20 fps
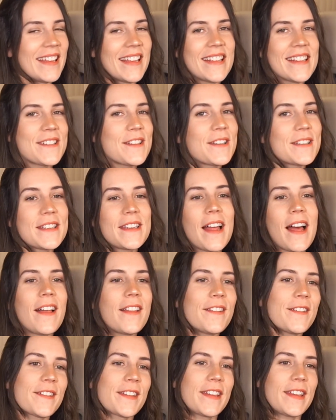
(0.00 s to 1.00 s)
It's just
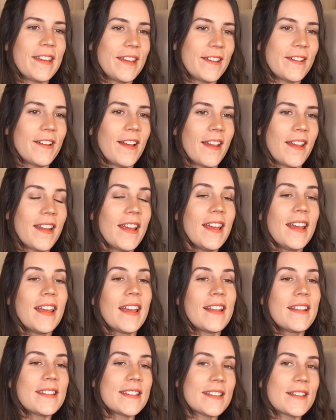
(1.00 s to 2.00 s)
not looking good
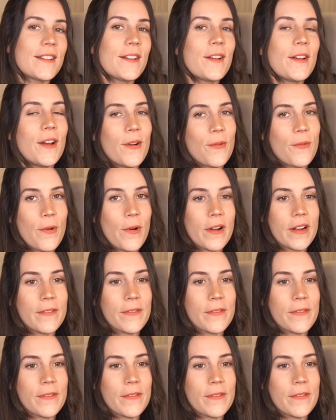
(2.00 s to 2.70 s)
until one